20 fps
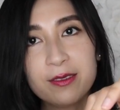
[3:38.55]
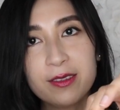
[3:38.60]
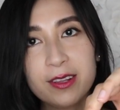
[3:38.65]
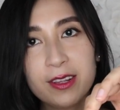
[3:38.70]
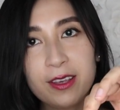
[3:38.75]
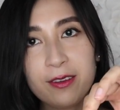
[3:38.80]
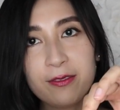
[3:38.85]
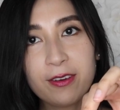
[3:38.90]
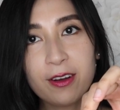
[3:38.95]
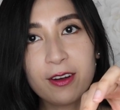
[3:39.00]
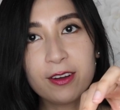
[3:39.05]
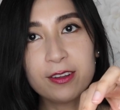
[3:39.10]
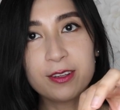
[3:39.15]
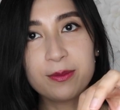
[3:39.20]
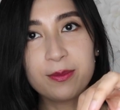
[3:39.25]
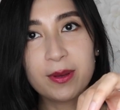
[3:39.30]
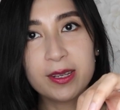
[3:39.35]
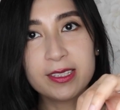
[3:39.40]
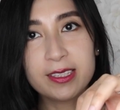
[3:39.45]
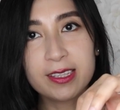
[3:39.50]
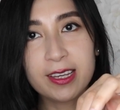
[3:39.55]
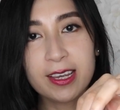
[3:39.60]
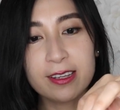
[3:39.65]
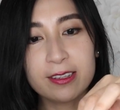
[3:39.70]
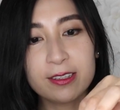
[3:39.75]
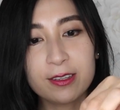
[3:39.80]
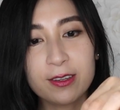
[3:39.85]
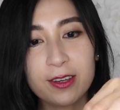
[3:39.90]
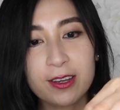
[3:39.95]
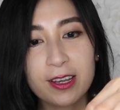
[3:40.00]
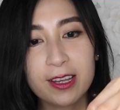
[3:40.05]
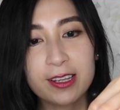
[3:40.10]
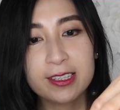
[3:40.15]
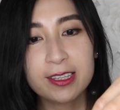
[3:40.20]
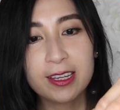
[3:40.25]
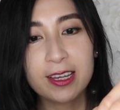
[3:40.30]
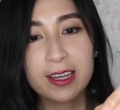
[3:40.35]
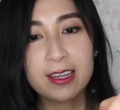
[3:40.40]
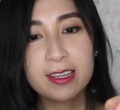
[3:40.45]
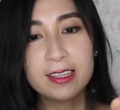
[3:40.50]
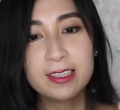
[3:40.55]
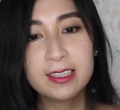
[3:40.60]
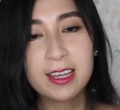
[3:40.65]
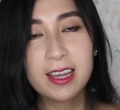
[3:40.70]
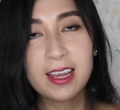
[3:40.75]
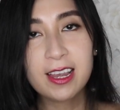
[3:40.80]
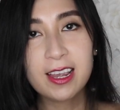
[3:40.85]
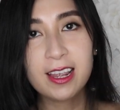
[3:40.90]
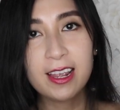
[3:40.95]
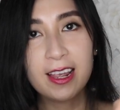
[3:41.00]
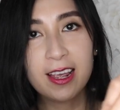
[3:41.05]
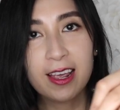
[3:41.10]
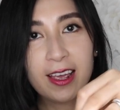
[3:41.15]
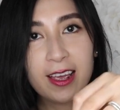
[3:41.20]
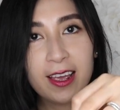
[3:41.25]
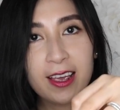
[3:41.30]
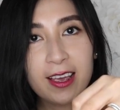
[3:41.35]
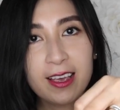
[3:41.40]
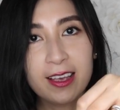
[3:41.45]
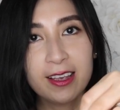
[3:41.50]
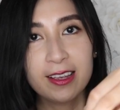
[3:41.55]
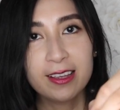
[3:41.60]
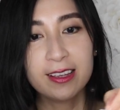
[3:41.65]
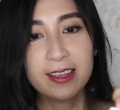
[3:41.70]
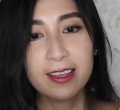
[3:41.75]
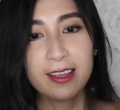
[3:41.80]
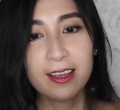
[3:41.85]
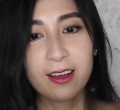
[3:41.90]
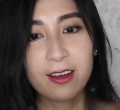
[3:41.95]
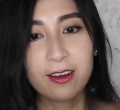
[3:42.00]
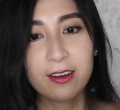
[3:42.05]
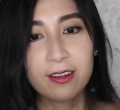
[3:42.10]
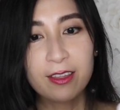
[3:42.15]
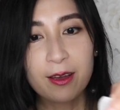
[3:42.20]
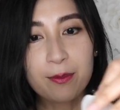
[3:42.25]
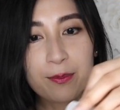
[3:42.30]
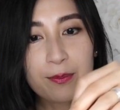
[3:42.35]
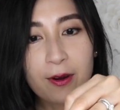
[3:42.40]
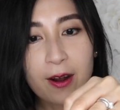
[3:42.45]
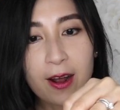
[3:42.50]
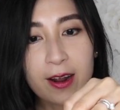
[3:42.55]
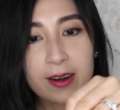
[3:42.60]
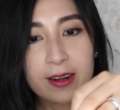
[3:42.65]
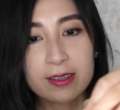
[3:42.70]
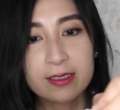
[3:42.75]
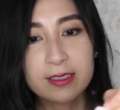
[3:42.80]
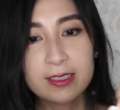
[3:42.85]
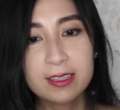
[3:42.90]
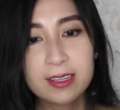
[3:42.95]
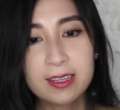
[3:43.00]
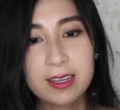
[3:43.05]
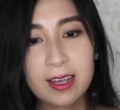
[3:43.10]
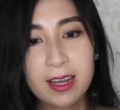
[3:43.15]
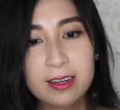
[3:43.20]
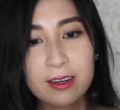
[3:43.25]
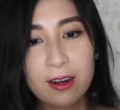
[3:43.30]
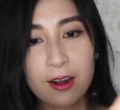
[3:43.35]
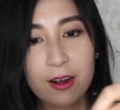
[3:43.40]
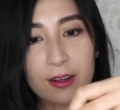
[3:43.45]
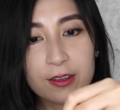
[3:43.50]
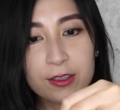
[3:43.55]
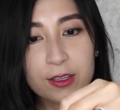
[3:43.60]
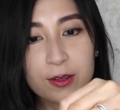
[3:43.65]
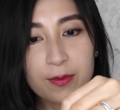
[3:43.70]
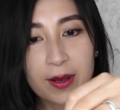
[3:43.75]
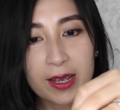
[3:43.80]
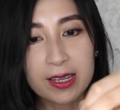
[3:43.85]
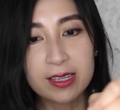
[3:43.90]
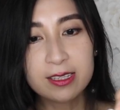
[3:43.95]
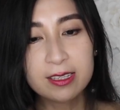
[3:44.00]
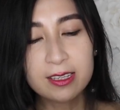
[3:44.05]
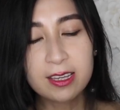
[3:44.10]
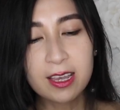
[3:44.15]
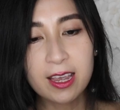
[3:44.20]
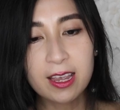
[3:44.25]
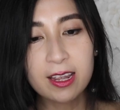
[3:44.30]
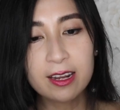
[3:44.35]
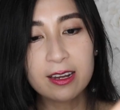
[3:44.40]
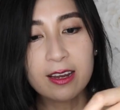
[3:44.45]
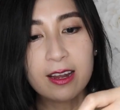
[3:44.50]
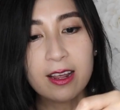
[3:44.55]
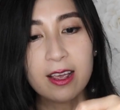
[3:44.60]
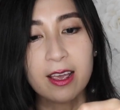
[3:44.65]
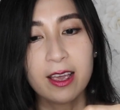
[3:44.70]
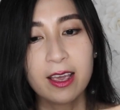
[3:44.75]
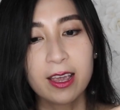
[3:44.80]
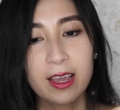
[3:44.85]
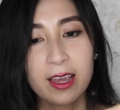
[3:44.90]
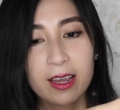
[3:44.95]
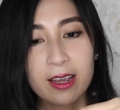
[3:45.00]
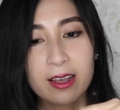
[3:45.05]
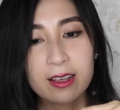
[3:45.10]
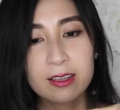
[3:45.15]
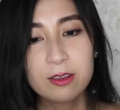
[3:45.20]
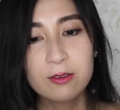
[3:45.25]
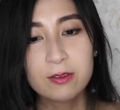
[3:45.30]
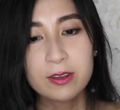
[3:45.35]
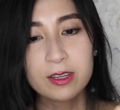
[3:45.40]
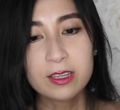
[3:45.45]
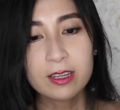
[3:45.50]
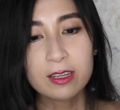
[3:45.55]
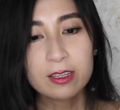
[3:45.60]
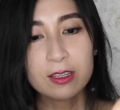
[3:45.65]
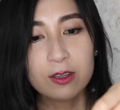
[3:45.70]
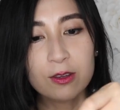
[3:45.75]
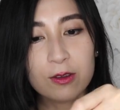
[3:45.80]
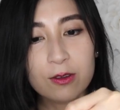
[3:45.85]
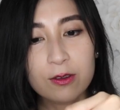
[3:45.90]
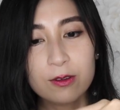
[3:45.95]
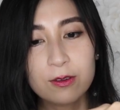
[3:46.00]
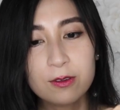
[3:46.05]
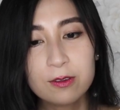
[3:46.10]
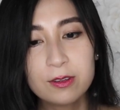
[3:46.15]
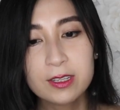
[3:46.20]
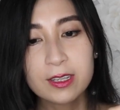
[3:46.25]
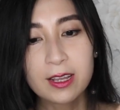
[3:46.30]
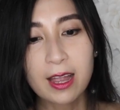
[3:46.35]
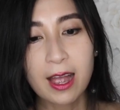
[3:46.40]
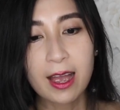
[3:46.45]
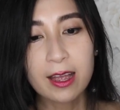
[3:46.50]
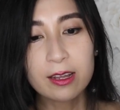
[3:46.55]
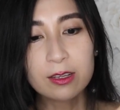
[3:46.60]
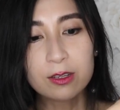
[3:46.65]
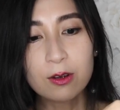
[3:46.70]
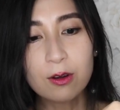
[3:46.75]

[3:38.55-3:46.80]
Leave it onto my skin so you can see. See? All that product got onto my skin, and you can just use that.